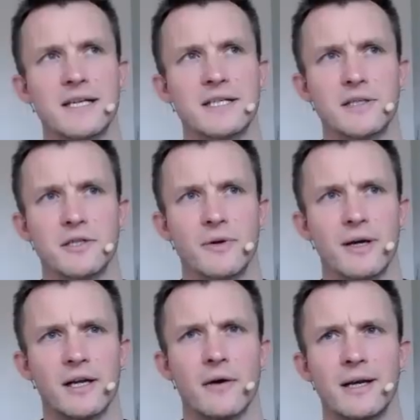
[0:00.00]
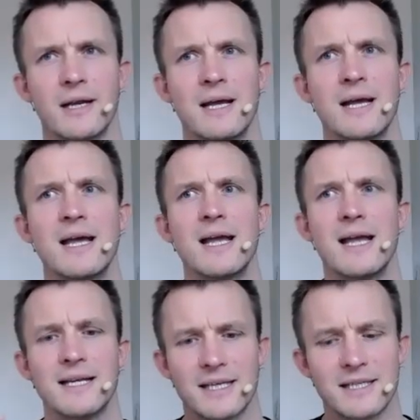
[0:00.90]
listen to it and going,
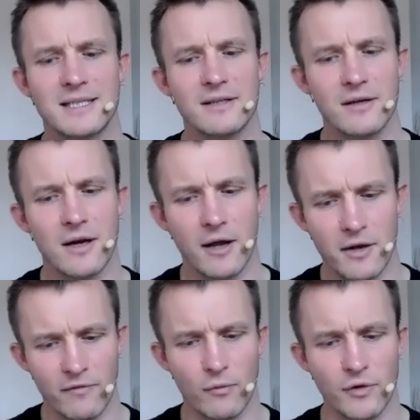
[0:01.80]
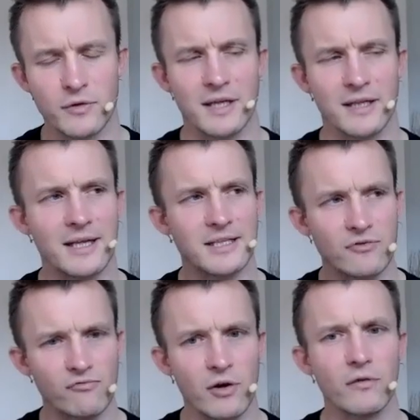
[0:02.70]
is this, I love what you said then, is
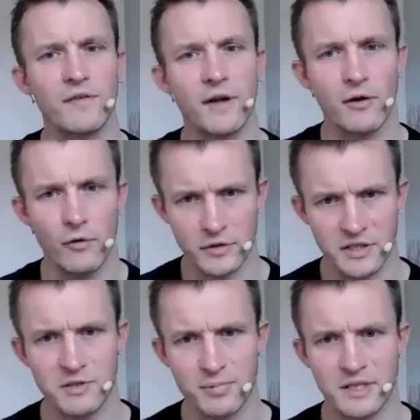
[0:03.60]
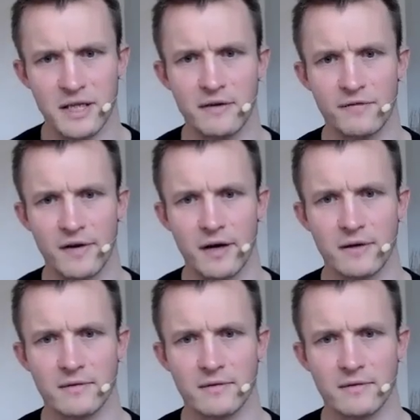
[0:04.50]
this real fear or is this perceived fear?